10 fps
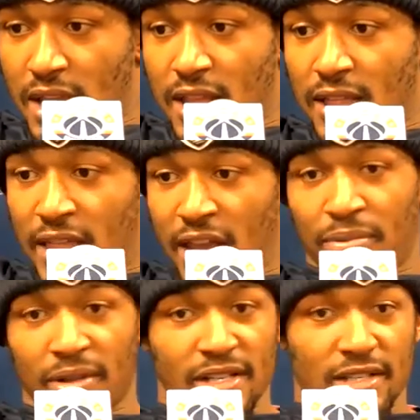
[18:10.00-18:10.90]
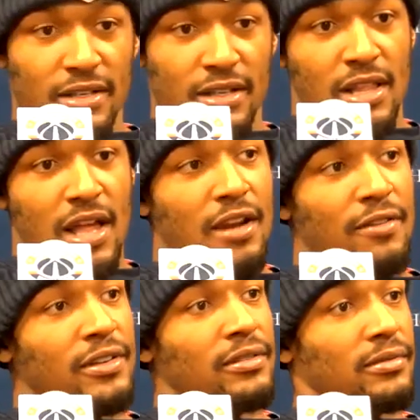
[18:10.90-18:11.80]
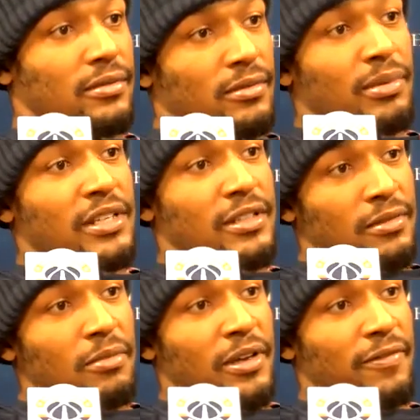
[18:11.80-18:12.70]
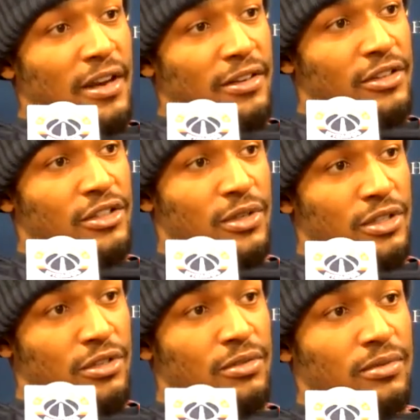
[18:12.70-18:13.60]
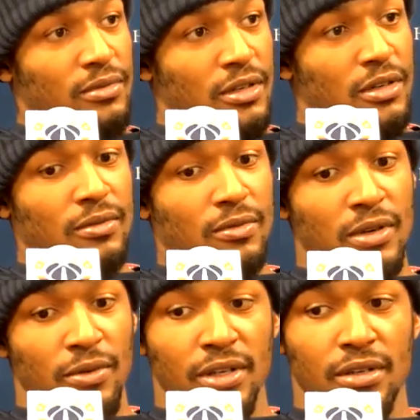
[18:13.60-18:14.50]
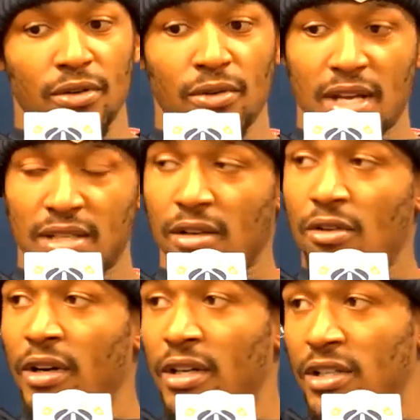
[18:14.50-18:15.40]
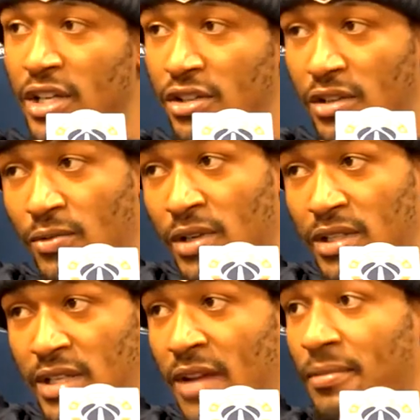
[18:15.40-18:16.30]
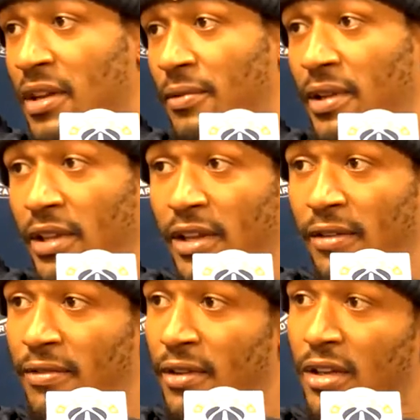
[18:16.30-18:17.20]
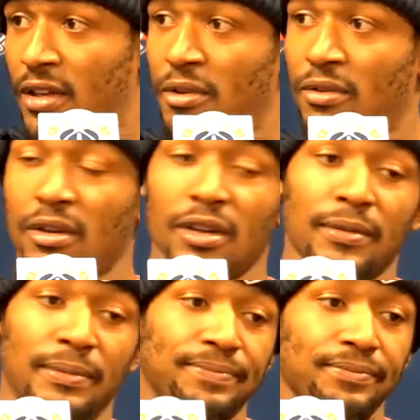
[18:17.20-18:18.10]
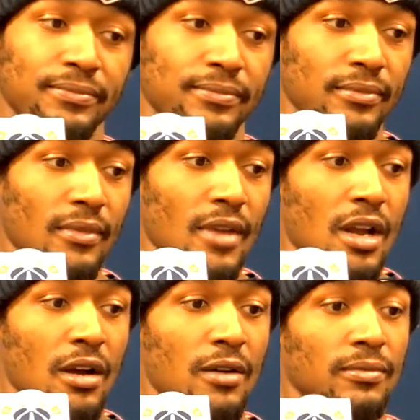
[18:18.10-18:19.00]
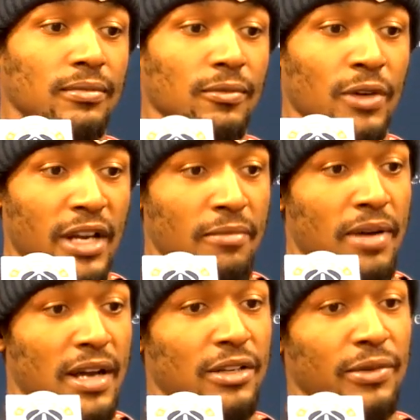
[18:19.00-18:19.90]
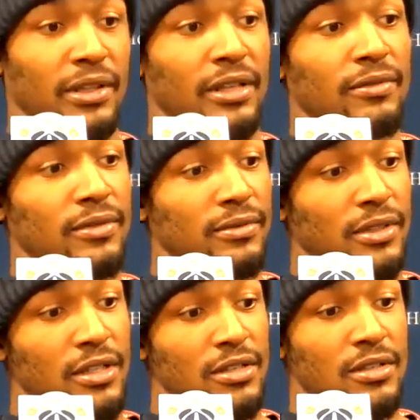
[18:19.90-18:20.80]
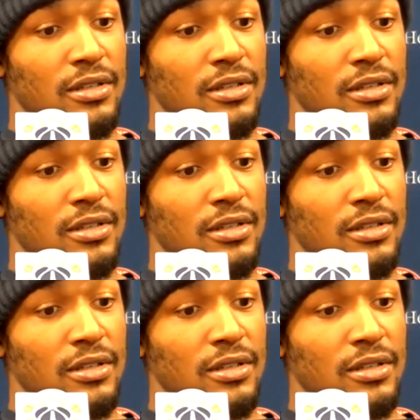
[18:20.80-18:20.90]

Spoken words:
that plays a big factor into it too. You know, what we do as an organization, what stamp can we leave in the community? What impact do we leave? Because